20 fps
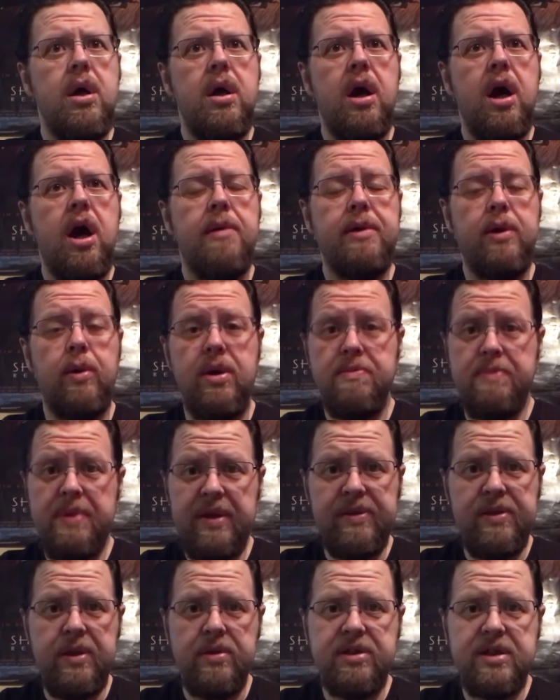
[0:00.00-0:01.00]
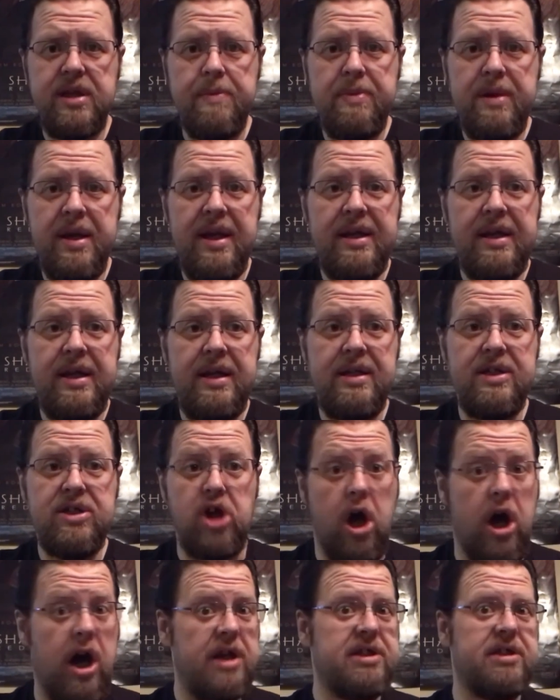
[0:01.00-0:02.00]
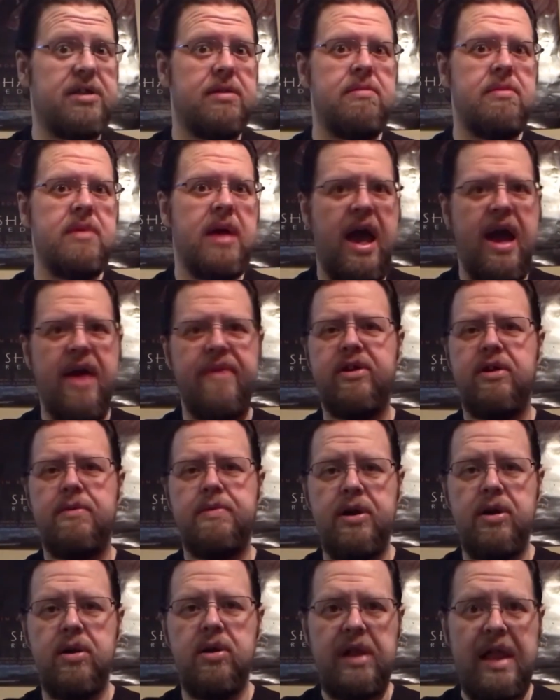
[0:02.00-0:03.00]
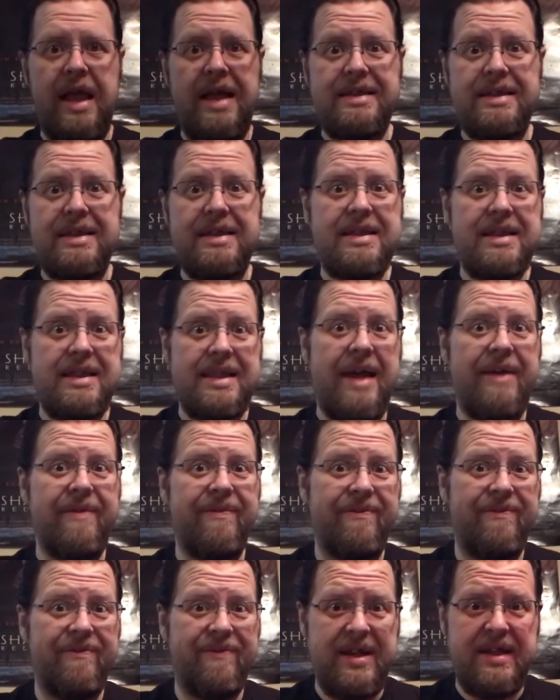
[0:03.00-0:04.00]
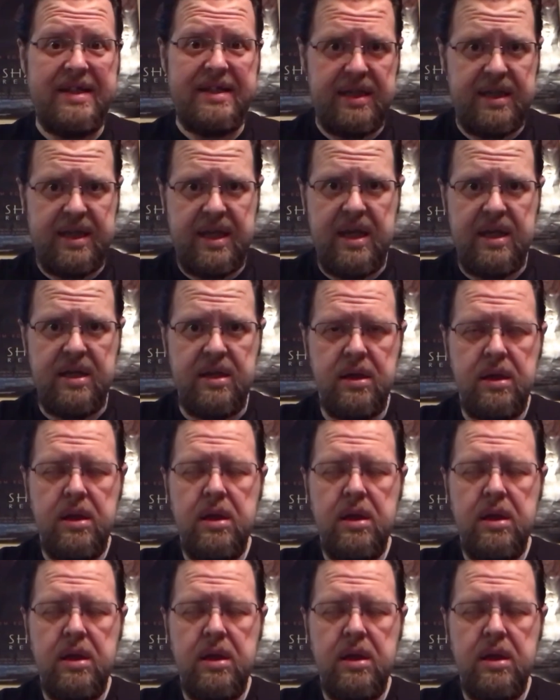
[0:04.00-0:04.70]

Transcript: But I went and picked those up, and it is awesome having a pair of glasses that fit again.